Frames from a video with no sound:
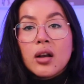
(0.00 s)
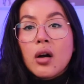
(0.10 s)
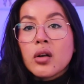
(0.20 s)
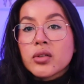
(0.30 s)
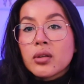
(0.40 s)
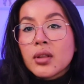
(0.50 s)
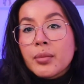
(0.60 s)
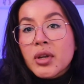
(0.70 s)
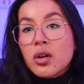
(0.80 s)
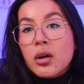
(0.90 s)
Also,
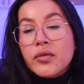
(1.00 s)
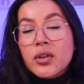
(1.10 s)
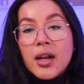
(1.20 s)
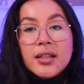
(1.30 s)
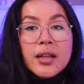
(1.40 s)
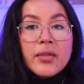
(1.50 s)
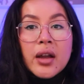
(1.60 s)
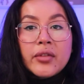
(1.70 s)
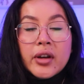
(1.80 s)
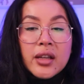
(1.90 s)
let me know if you guys have
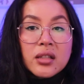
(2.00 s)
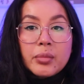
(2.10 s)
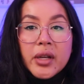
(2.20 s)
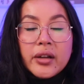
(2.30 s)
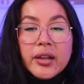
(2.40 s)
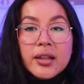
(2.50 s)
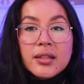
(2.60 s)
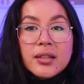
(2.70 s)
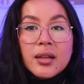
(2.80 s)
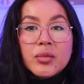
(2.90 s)
ever
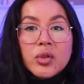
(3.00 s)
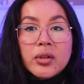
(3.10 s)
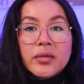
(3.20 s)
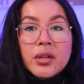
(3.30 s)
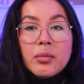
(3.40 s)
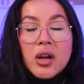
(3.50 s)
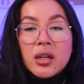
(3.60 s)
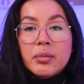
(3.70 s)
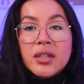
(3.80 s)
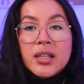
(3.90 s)
experienced some sort of
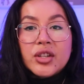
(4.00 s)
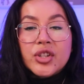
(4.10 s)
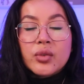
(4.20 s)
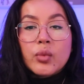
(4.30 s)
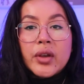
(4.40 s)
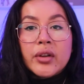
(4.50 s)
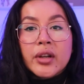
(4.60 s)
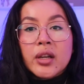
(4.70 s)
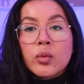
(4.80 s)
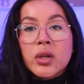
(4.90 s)
demonic possession, whether
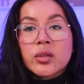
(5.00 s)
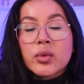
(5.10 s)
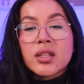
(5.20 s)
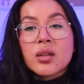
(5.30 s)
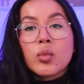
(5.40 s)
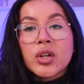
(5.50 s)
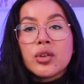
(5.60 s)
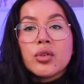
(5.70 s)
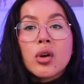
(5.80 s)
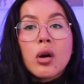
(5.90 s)
it was with someone
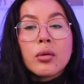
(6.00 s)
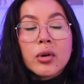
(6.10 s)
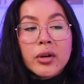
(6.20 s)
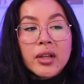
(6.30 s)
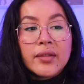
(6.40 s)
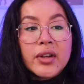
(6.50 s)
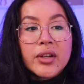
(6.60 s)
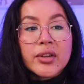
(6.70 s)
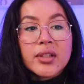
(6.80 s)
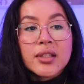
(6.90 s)
you know or
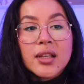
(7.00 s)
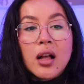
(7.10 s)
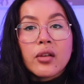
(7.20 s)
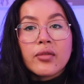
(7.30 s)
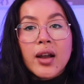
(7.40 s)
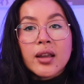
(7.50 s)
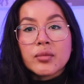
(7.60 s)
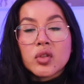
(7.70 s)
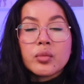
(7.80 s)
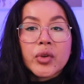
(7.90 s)
even yourself. I
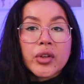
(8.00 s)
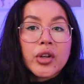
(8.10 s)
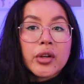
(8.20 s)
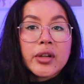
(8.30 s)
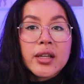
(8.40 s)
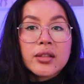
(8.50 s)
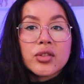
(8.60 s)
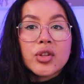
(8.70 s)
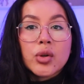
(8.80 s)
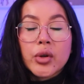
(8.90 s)
am super curious
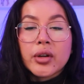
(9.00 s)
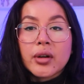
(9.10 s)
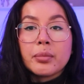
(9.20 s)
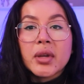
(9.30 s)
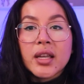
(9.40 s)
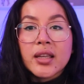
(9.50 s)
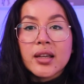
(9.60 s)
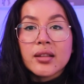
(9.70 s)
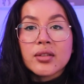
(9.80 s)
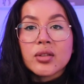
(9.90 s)
to know your
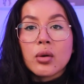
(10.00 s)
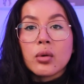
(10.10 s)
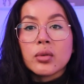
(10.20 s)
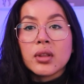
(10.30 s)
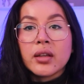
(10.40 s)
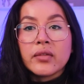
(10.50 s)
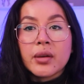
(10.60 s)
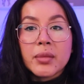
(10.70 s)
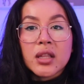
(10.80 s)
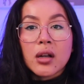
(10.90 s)
opinions, so leave
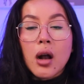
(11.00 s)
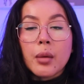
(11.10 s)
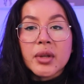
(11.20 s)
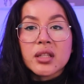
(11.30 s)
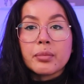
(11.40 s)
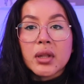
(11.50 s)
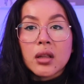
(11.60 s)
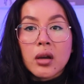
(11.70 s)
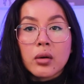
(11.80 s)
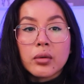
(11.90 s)
them in the comments
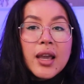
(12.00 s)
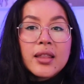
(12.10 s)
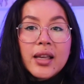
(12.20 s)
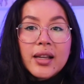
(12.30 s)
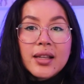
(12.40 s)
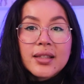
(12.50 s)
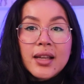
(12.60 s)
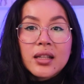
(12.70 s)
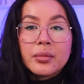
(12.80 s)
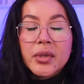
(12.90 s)
below. And like I
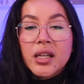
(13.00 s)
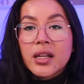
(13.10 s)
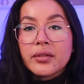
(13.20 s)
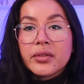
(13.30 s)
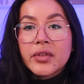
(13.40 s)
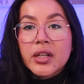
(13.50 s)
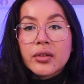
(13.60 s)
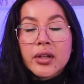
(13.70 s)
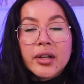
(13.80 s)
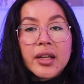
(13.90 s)
said at the beginning of the
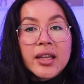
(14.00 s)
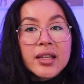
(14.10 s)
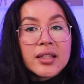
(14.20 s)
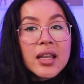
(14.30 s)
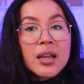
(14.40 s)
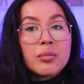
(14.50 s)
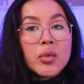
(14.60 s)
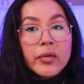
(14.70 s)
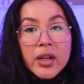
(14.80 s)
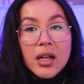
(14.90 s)
video, there is a
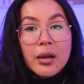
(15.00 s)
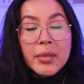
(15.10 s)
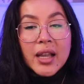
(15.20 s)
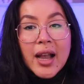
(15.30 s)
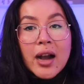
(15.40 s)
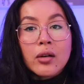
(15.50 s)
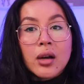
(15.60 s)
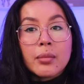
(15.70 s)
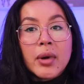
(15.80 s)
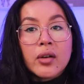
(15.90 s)
movie coming out
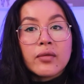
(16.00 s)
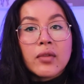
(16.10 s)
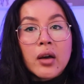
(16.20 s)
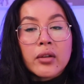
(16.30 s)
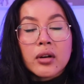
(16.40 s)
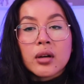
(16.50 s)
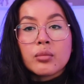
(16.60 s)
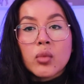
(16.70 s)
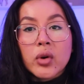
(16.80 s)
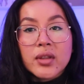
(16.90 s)
about Father
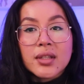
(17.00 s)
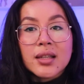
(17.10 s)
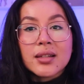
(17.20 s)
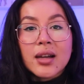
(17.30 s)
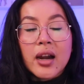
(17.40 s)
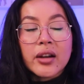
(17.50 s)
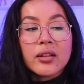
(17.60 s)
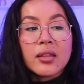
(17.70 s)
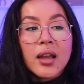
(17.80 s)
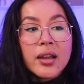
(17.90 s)
Amorth's
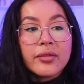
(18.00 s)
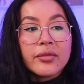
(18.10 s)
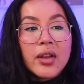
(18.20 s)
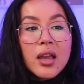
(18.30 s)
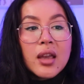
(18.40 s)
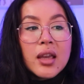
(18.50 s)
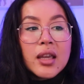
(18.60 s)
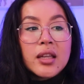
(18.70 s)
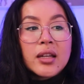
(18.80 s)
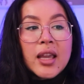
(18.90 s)
entire life
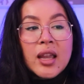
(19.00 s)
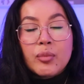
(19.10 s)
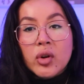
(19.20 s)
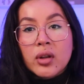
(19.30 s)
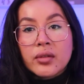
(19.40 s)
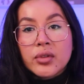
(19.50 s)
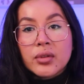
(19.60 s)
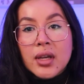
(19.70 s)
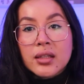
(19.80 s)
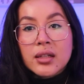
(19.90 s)
in April of
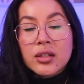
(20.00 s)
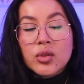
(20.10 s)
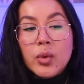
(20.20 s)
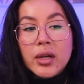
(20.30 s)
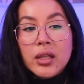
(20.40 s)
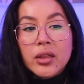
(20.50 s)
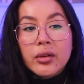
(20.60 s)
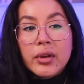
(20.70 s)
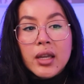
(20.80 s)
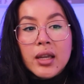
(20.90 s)

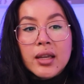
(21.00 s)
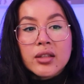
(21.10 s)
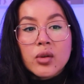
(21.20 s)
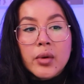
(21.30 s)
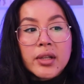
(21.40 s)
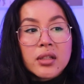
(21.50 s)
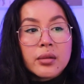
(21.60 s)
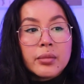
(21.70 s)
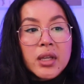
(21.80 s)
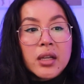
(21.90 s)
2023. It's going
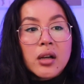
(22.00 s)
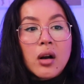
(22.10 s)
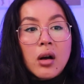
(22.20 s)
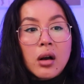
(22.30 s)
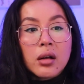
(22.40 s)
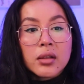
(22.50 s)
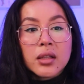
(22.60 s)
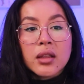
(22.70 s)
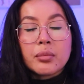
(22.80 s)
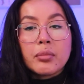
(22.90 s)
to be called
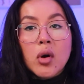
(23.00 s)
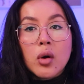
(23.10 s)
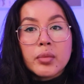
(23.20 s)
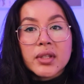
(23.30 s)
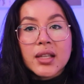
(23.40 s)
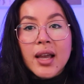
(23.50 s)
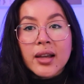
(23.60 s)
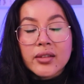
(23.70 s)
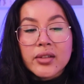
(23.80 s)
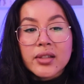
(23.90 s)
The Pope's
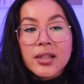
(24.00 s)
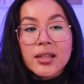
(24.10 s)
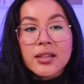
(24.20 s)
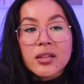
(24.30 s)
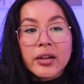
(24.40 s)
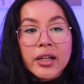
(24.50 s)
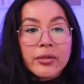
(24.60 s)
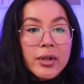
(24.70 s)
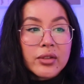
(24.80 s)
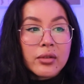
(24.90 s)
Exorcist,
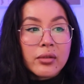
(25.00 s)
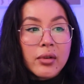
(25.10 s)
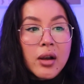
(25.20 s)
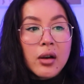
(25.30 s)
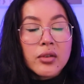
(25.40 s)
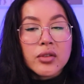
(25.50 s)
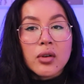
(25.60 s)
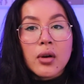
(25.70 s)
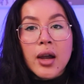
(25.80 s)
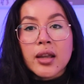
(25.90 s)
starring Russell Crowe.
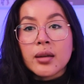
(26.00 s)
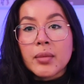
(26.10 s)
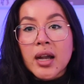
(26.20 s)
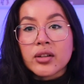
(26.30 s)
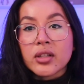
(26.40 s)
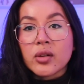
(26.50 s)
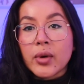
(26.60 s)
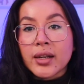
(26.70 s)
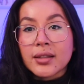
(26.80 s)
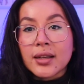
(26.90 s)
So I am actually
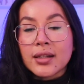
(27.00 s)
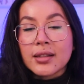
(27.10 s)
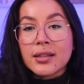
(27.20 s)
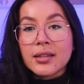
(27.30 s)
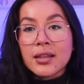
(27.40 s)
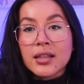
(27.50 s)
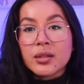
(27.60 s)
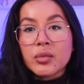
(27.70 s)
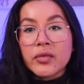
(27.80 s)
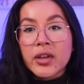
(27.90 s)
quite excited to see
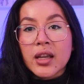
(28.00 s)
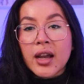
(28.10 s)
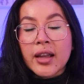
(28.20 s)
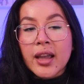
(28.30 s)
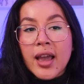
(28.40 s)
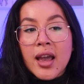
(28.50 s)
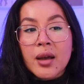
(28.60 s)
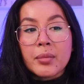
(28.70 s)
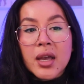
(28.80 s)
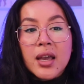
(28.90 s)
this movie. I
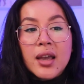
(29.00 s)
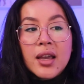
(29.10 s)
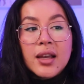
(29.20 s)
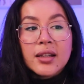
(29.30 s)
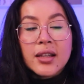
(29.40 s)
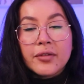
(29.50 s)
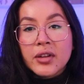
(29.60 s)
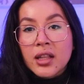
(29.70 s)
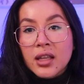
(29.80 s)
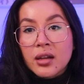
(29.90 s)
am
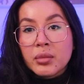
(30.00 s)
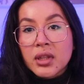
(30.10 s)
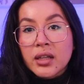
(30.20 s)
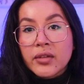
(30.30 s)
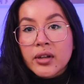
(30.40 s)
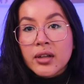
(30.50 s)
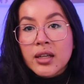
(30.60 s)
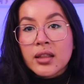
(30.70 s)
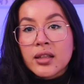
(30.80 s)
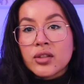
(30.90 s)
definitely a believer
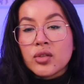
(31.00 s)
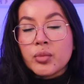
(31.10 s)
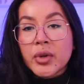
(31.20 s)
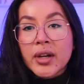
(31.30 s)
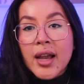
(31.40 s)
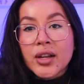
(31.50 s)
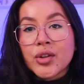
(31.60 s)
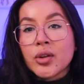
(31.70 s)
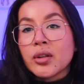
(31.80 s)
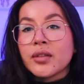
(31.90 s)
in the
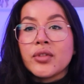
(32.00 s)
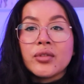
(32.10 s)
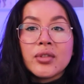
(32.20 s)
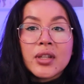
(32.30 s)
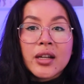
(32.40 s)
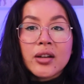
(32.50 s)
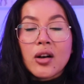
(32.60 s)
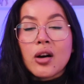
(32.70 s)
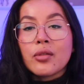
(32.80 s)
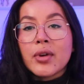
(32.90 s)
supernatural if you didn't
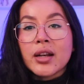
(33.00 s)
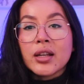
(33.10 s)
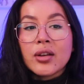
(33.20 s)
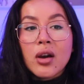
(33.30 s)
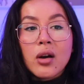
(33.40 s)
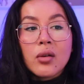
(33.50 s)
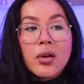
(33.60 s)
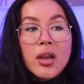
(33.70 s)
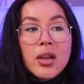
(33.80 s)
already know.